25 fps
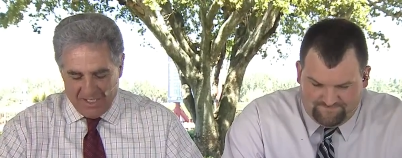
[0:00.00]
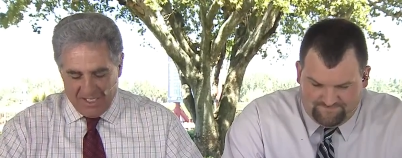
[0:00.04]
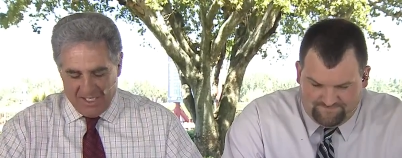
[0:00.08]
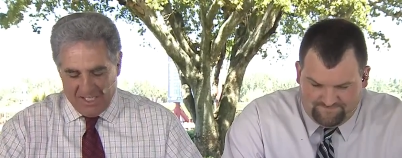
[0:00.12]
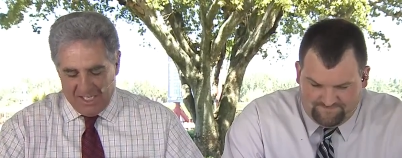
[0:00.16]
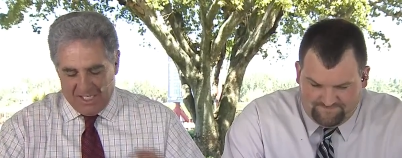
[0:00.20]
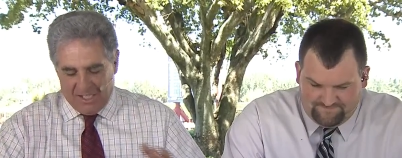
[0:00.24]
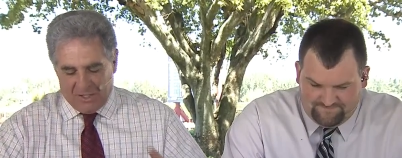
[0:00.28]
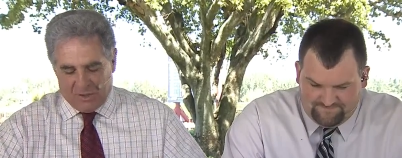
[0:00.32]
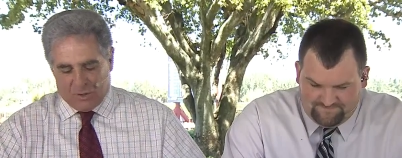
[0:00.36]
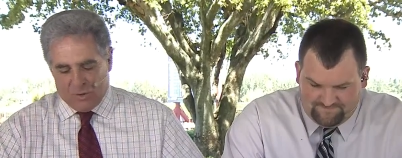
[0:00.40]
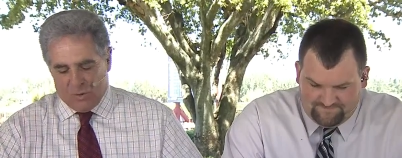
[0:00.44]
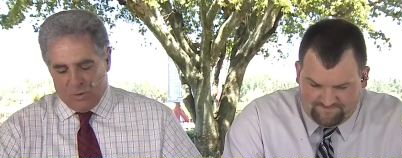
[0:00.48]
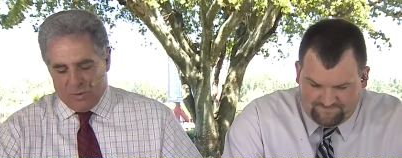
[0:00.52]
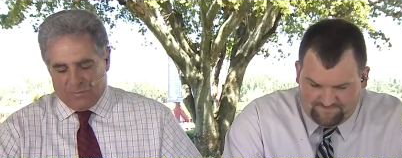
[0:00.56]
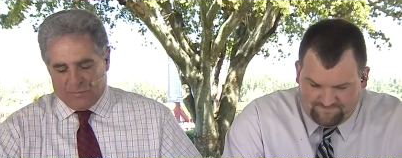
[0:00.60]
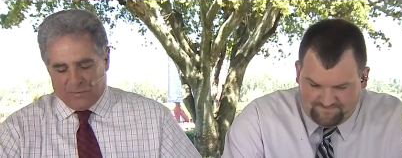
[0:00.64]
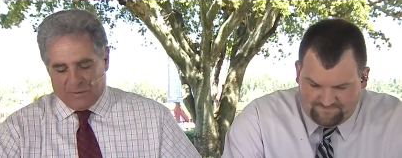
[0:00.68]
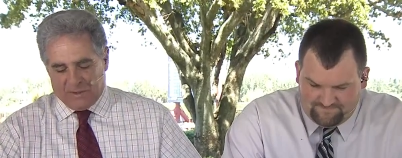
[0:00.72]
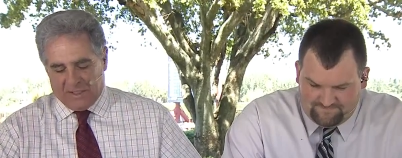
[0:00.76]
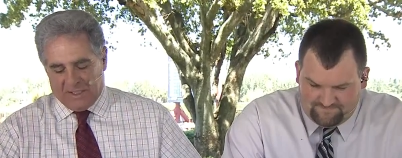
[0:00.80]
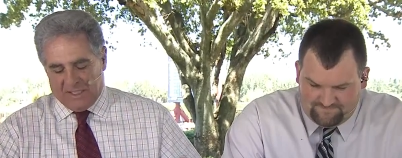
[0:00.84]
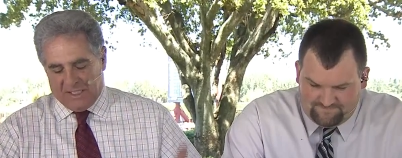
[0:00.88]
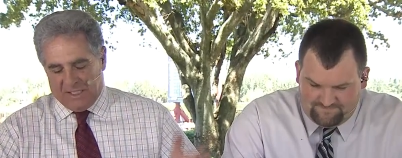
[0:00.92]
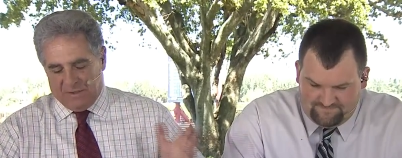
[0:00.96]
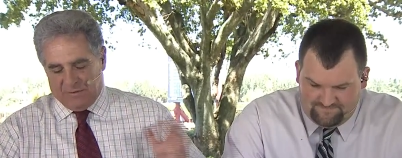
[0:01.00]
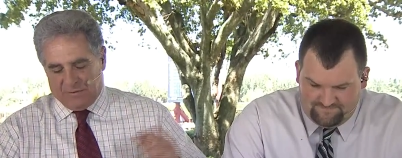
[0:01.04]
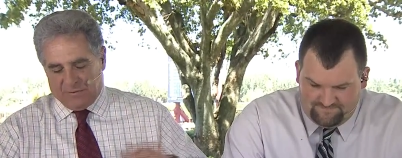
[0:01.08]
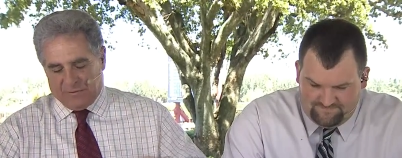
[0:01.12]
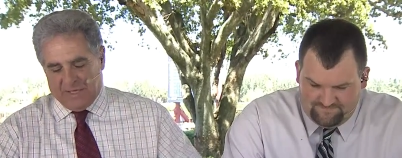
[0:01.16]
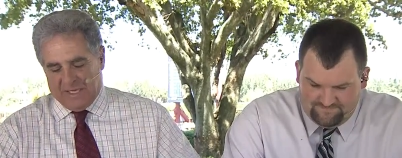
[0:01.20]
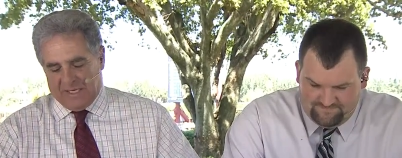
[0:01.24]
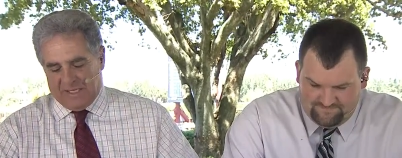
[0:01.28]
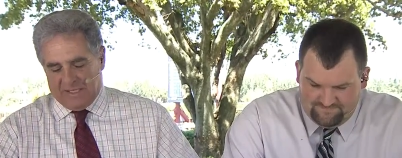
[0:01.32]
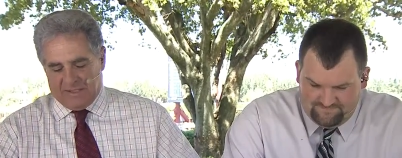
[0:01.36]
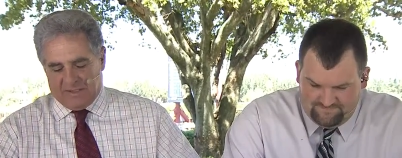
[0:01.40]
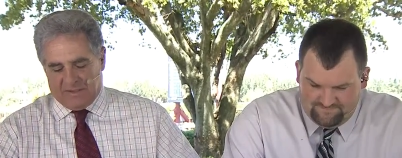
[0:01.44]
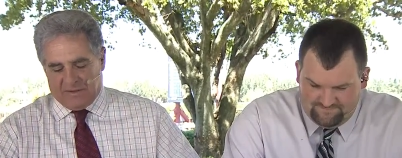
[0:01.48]
Speaker 1: He dueled for the lead. He
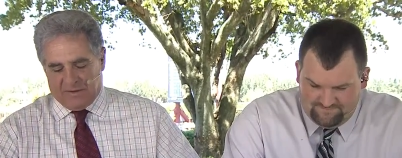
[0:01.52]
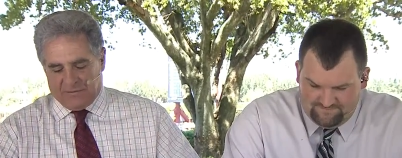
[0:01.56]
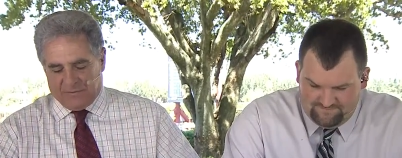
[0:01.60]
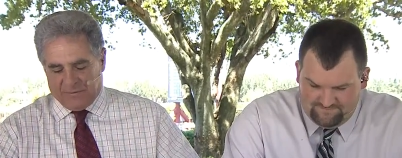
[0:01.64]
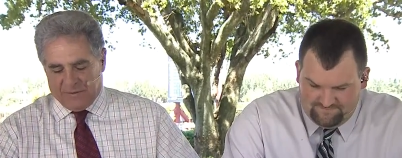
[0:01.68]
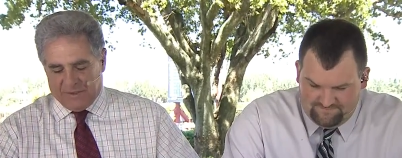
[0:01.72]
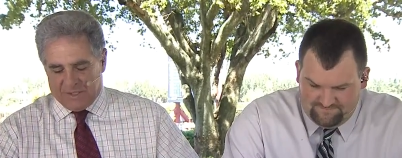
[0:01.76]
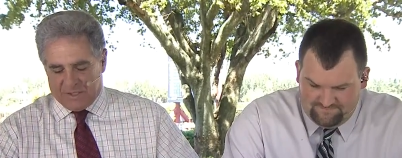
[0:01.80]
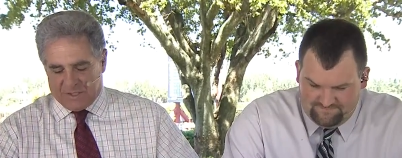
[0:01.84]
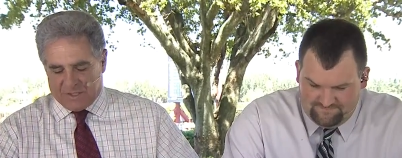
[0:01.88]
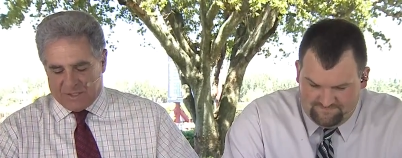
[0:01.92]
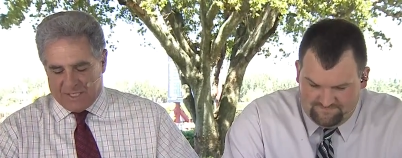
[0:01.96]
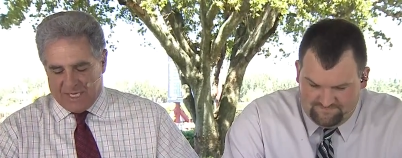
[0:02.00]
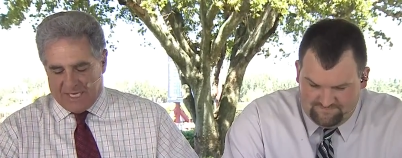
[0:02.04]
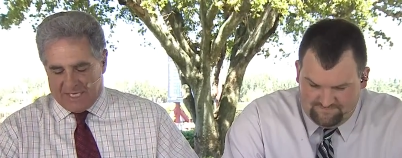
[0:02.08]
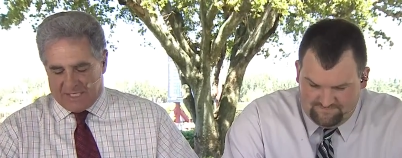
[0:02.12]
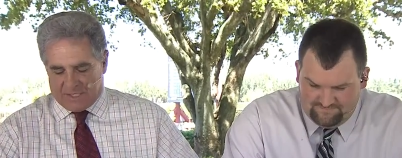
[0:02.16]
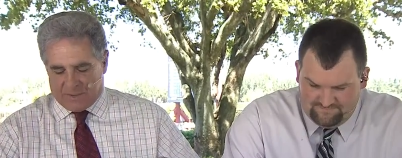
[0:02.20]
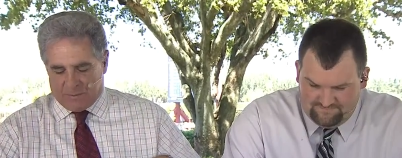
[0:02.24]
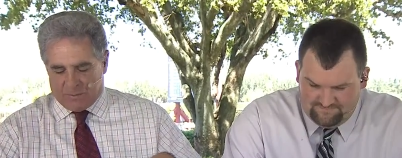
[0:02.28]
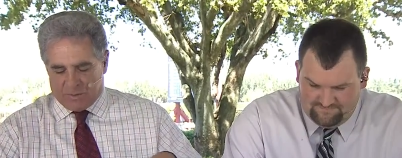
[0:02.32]
faded to finish sixth.